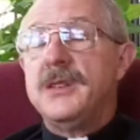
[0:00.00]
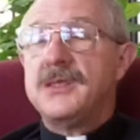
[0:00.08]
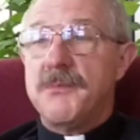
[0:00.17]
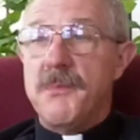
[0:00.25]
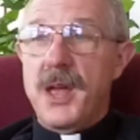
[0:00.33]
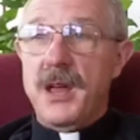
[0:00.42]

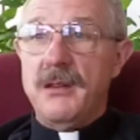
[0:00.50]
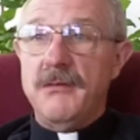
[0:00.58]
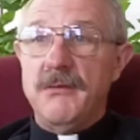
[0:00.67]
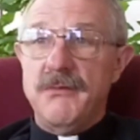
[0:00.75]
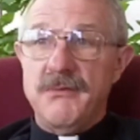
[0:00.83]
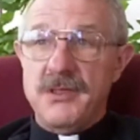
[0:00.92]
to make
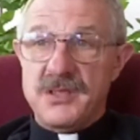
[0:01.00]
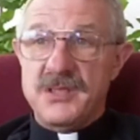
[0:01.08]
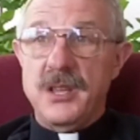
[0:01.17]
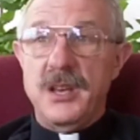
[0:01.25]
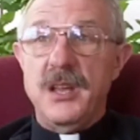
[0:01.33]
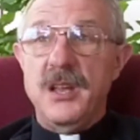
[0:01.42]
the
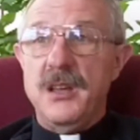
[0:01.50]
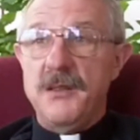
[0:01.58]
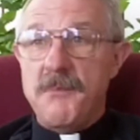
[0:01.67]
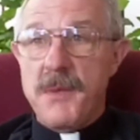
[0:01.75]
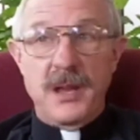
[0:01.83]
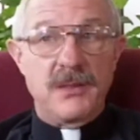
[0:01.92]

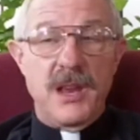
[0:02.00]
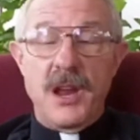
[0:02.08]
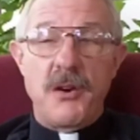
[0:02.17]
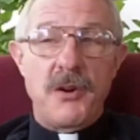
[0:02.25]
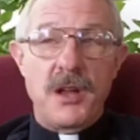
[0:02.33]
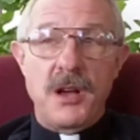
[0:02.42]
city, make the
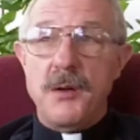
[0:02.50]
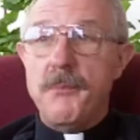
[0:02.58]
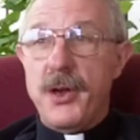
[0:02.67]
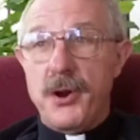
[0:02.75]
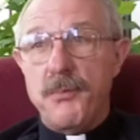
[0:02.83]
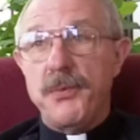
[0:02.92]
area a
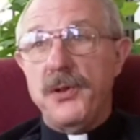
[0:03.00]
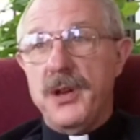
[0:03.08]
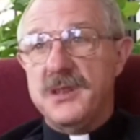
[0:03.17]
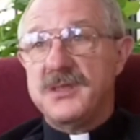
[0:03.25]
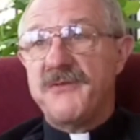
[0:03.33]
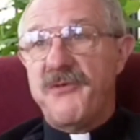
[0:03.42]
better
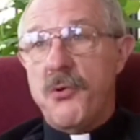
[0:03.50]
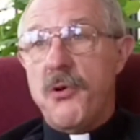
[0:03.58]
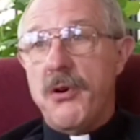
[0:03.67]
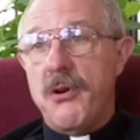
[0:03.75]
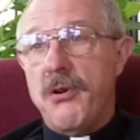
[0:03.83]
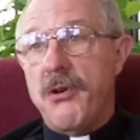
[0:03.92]
place
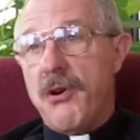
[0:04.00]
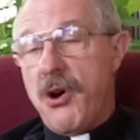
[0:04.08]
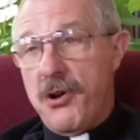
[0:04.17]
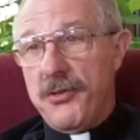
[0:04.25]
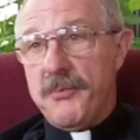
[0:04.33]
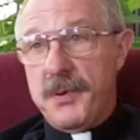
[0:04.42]
for
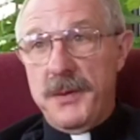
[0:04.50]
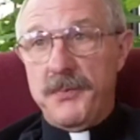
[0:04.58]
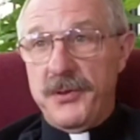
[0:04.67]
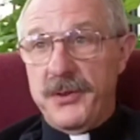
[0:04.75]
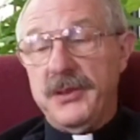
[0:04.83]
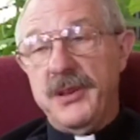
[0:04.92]
all the
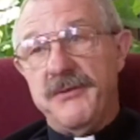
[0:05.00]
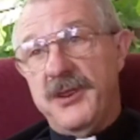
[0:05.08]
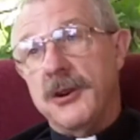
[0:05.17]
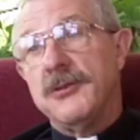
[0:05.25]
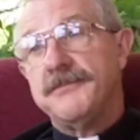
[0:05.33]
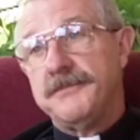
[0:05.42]
people that live
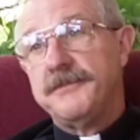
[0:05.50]
here.